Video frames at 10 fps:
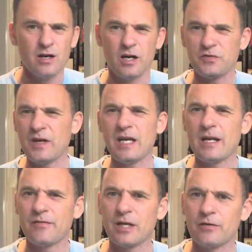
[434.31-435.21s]
I was thinking
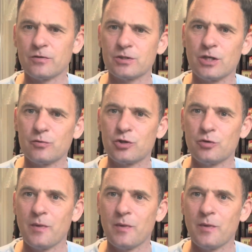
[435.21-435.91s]
the other day, I've not sold too